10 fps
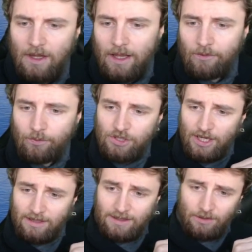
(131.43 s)
If we
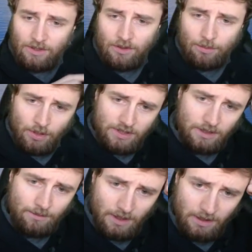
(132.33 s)
check down here at the
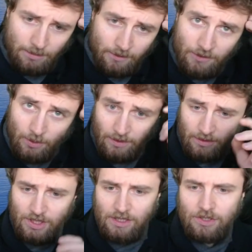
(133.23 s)
bottom, a few other
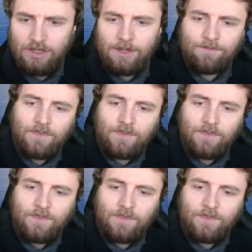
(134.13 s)
changes.